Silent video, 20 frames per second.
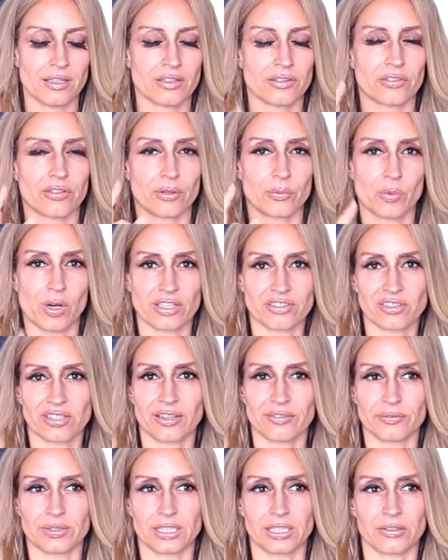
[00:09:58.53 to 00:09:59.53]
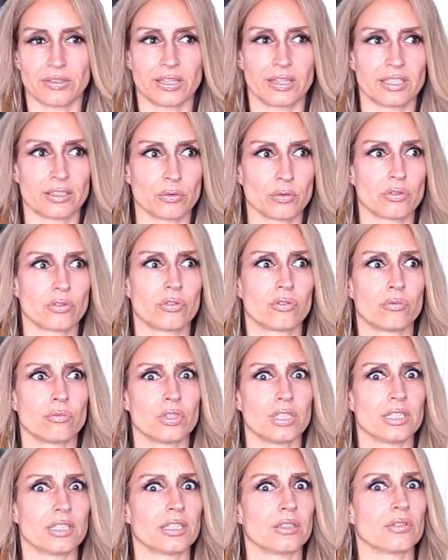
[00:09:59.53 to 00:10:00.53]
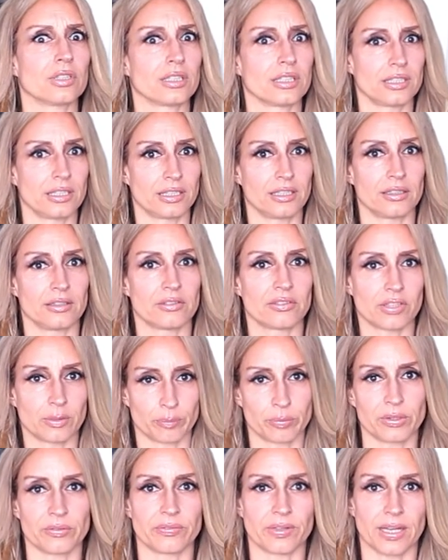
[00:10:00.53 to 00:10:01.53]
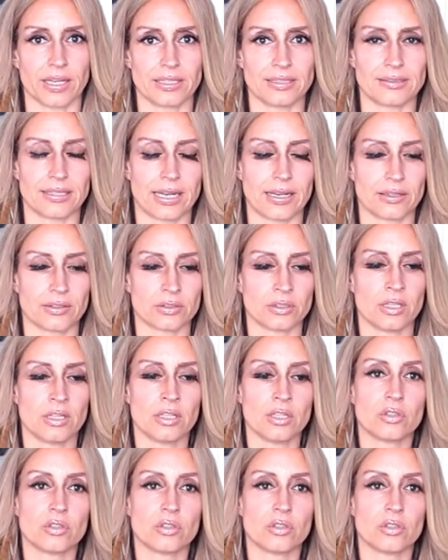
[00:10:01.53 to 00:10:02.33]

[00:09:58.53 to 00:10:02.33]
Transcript: So watch that video. I think it was really, really simplified down